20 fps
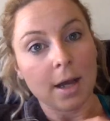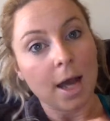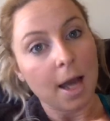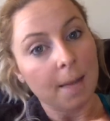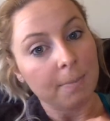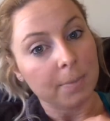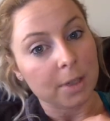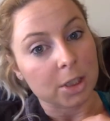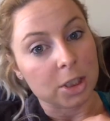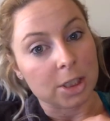
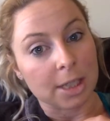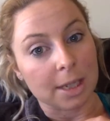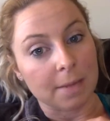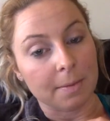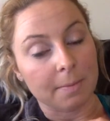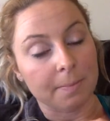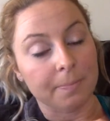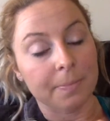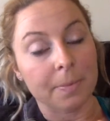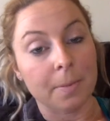accomplish
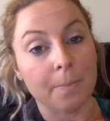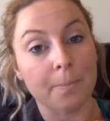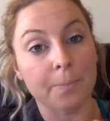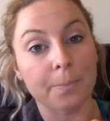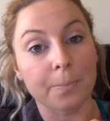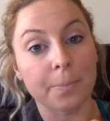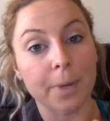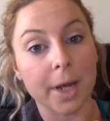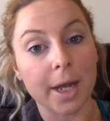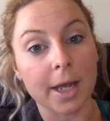them,
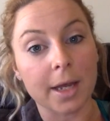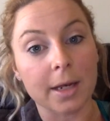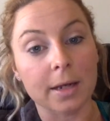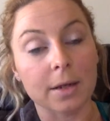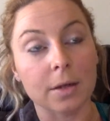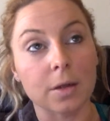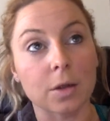but